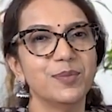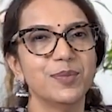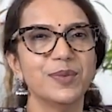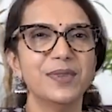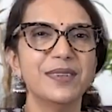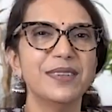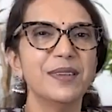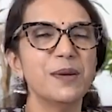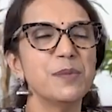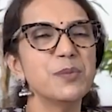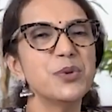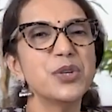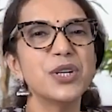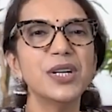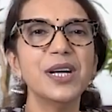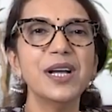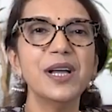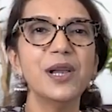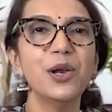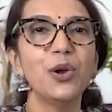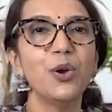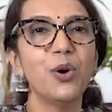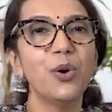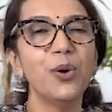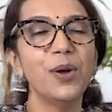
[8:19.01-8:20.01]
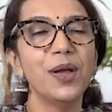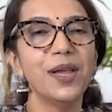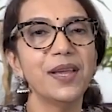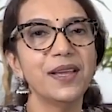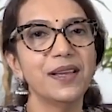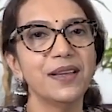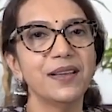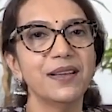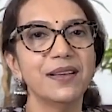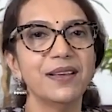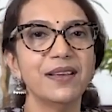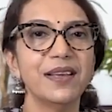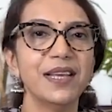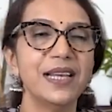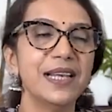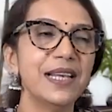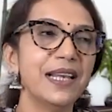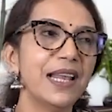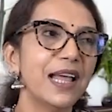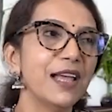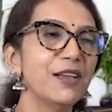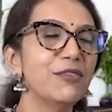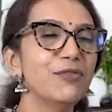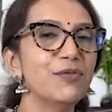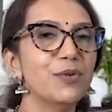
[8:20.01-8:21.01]
subjuga law in
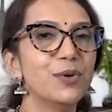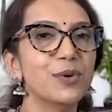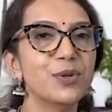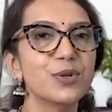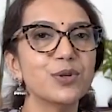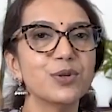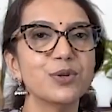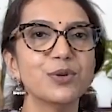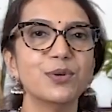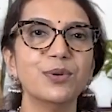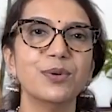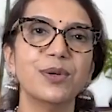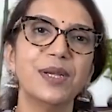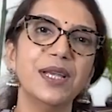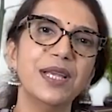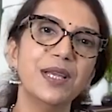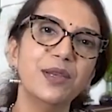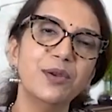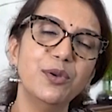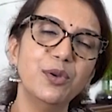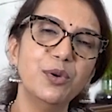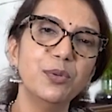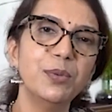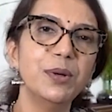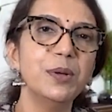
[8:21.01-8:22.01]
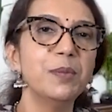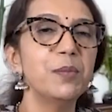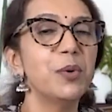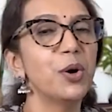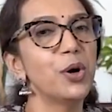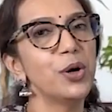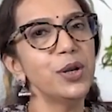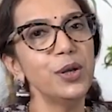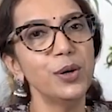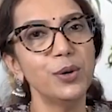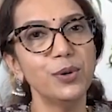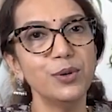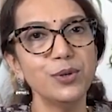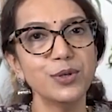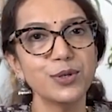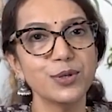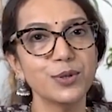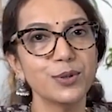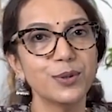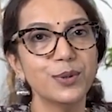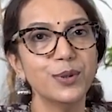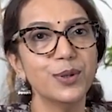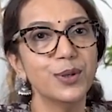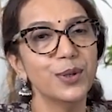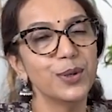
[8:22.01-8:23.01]
life also, in human body
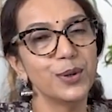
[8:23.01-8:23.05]
also.